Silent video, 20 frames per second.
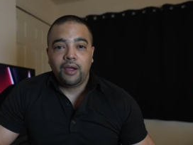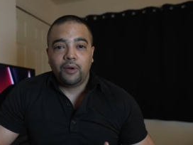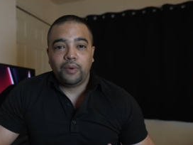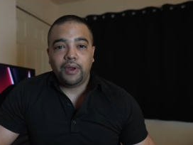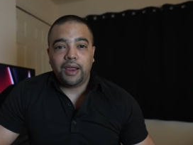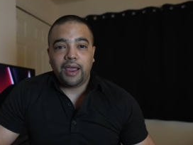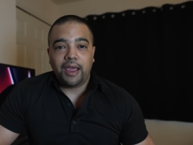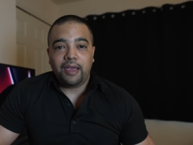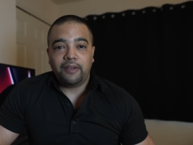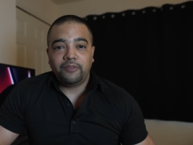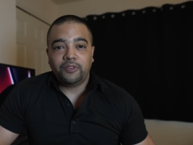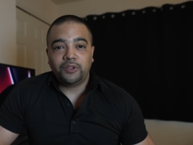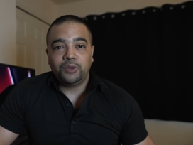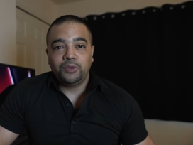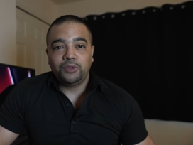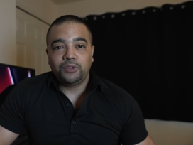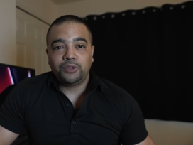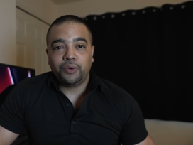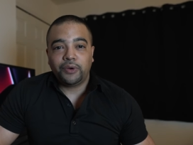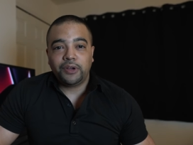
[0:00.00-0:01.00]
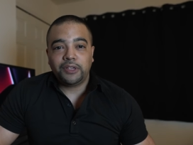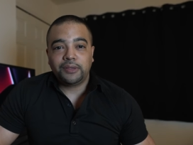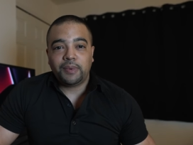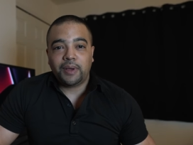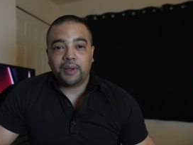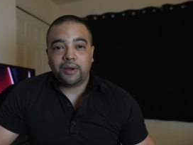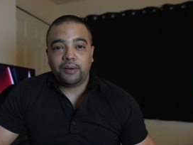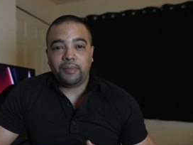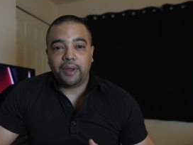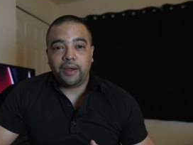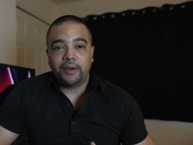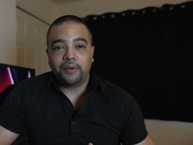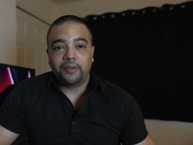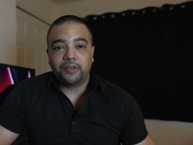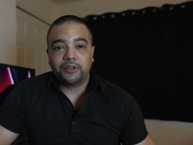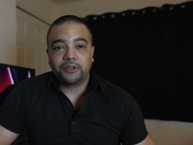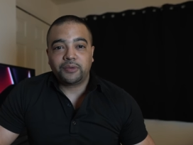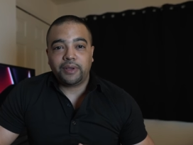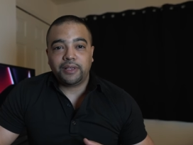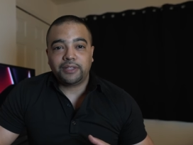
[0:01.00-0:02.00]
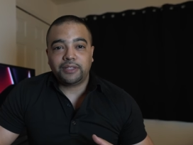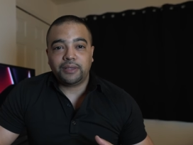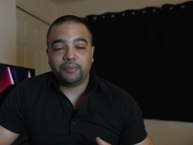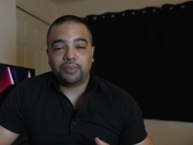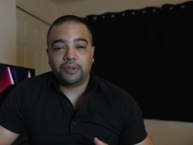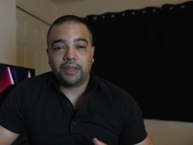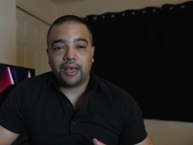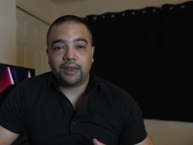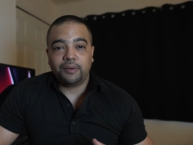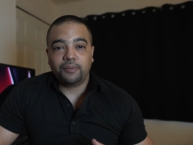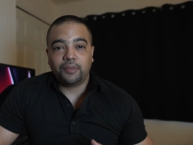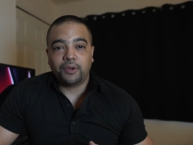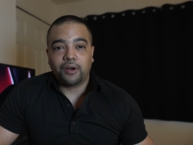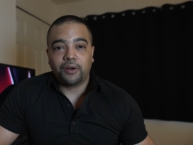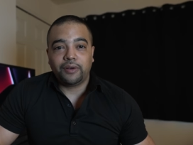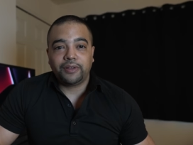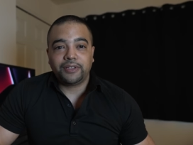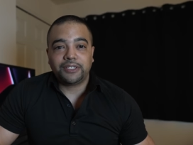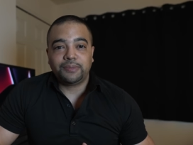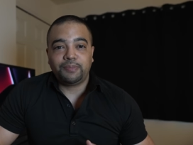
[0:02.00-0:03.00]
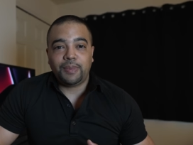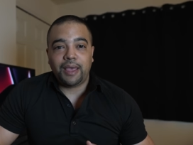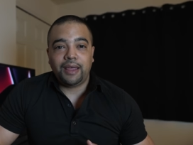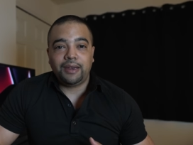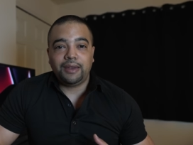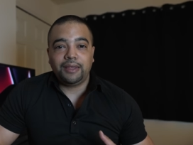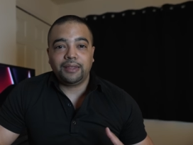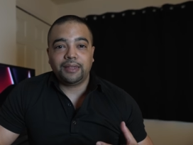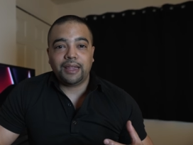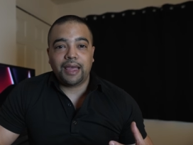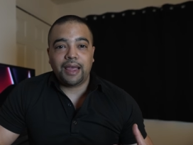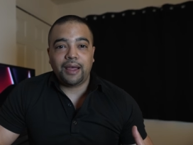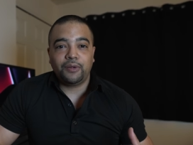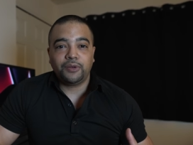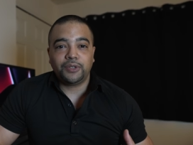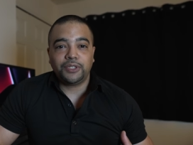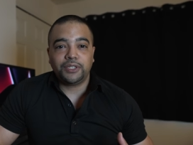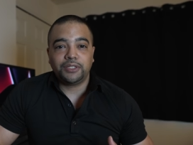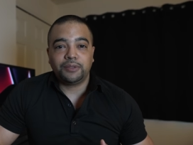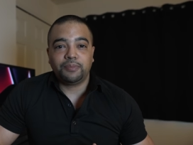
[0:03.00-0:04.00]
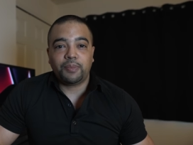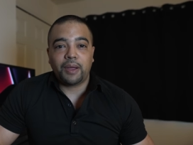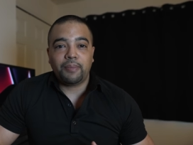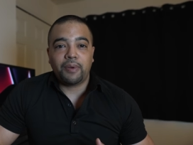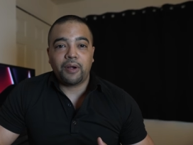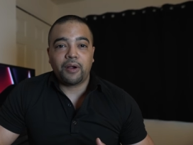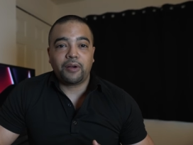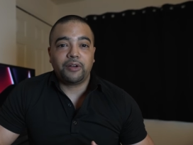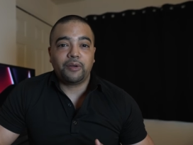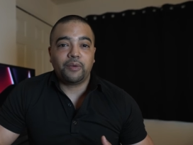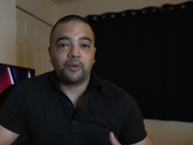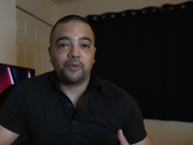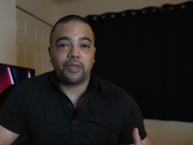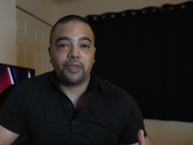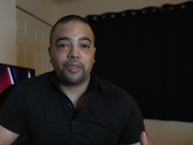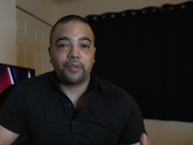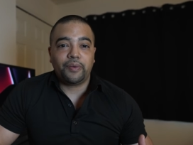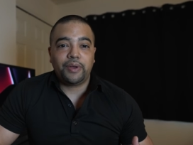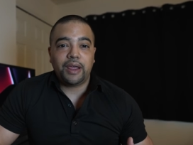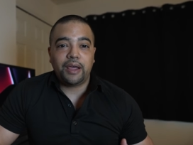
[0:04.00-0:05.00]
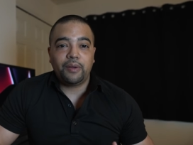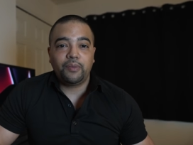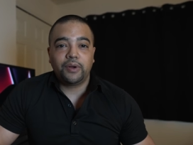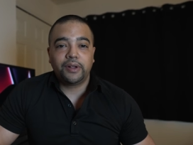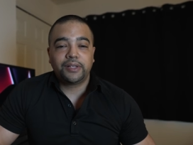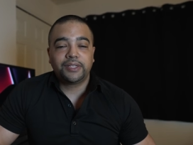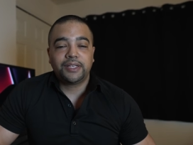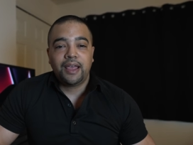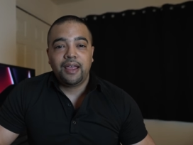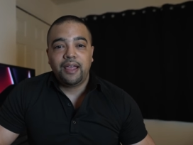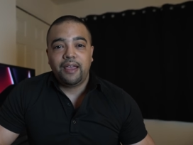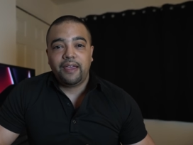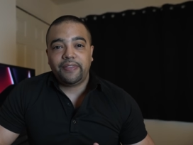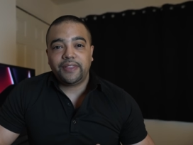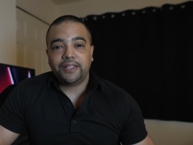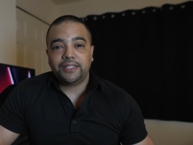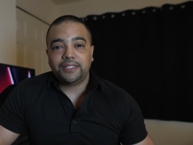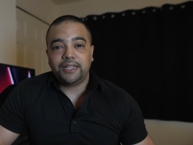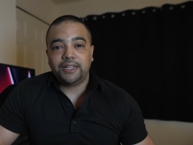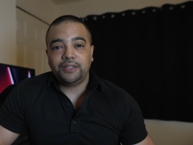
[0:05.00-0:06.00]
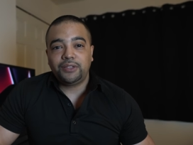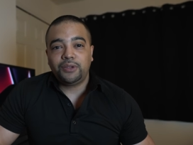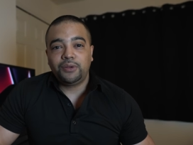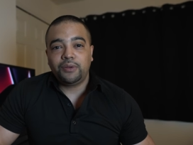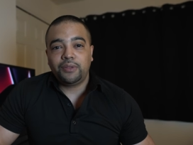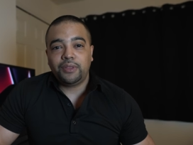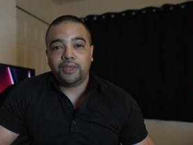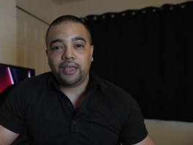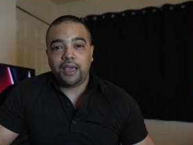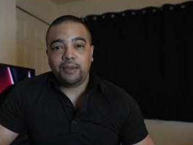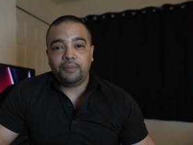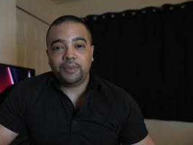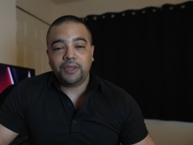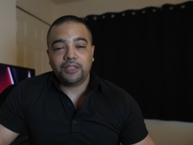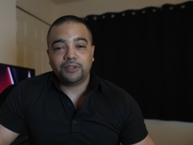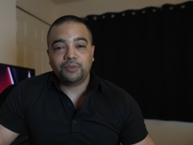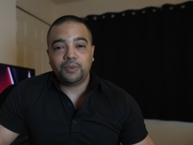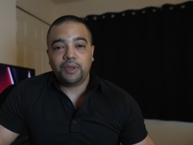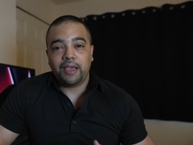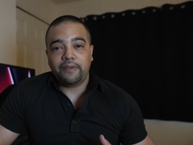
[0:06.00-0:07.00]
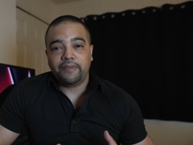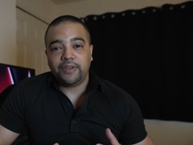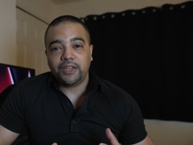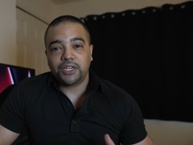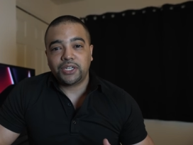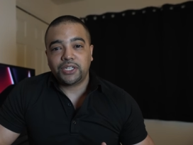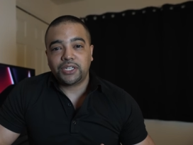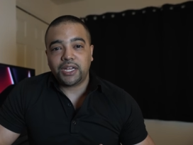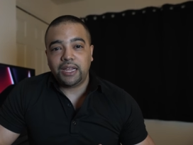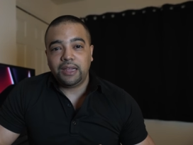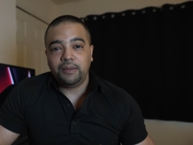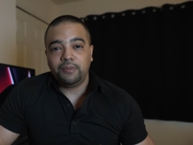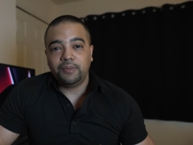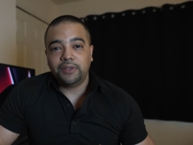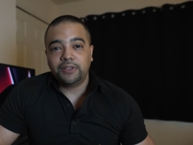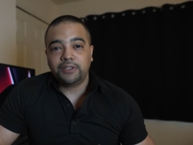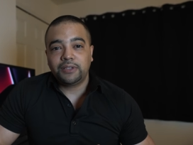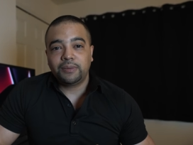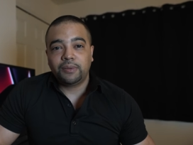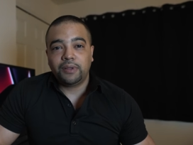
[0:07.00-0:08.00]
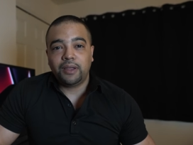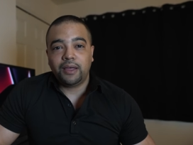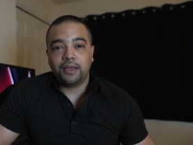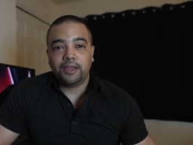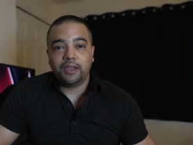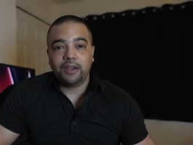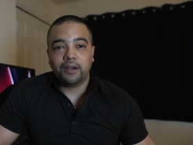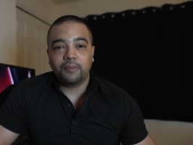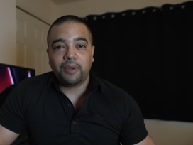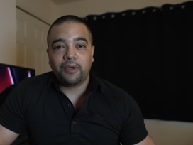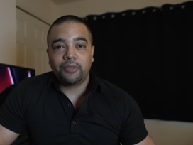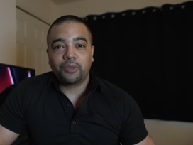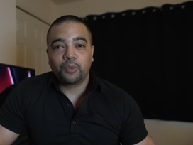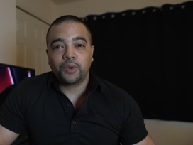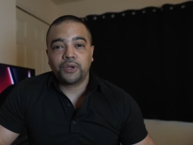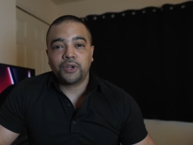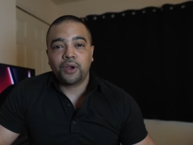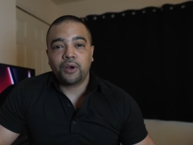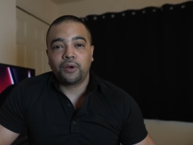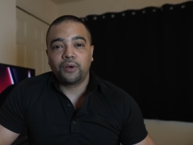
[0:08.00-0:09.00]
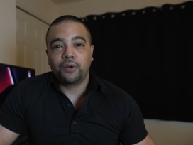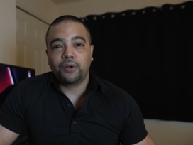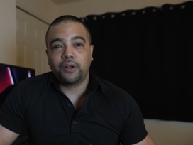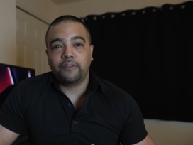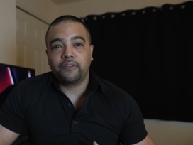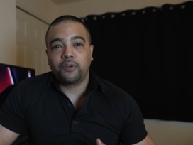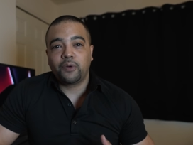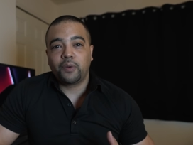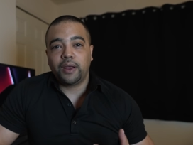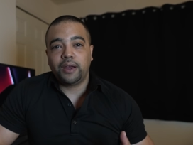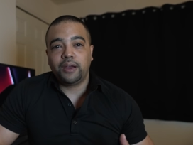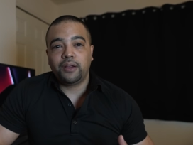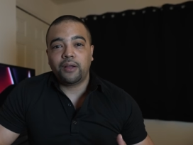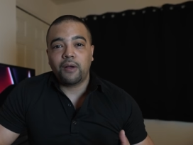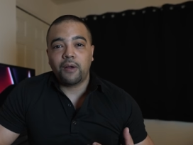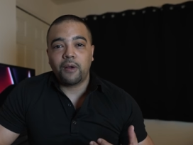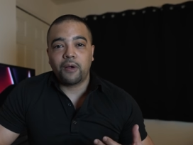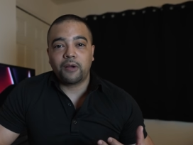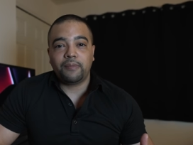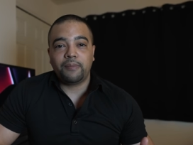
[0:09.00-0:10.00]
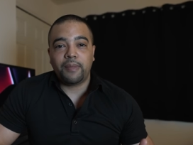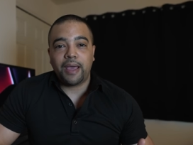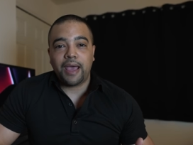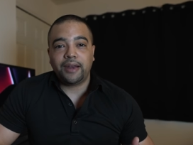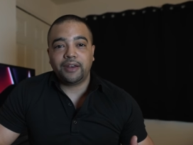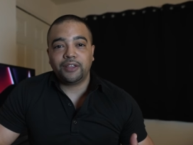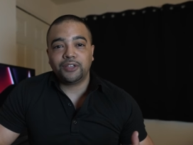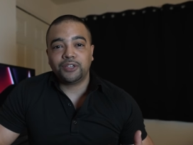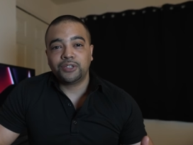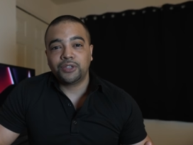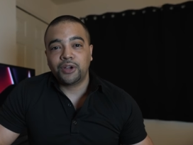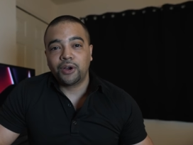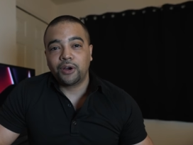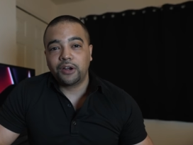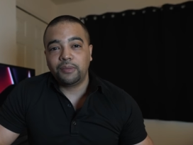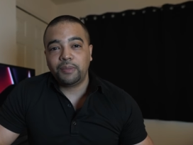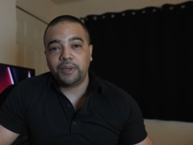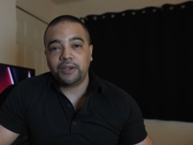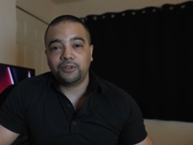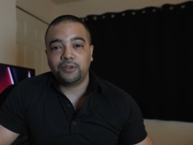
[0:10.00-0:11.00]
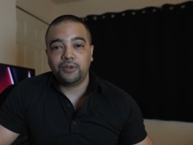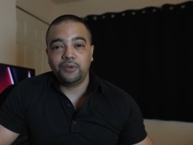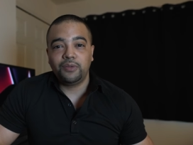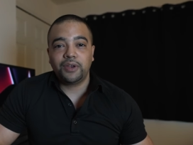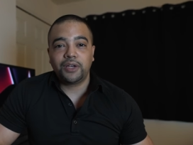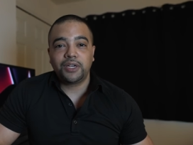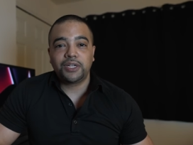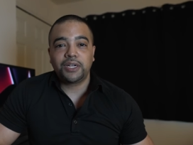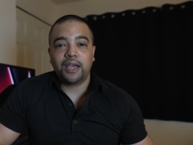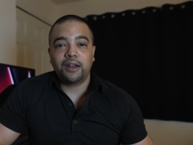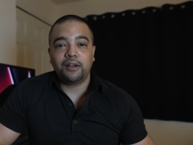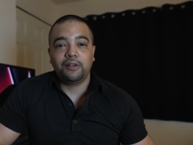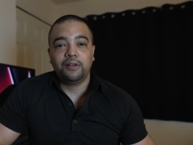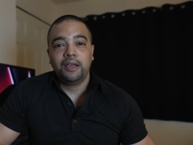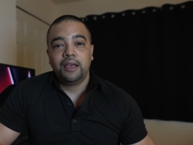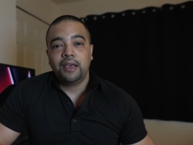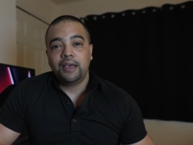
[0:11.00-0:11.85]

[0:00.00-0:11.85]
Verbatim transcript: We have two stories about American Express and Platinum Card expanding lounges by partnering with other networks. And then stay tuned to the end because we have a shameless plug here about the return of credit card Madness tournament to the channel.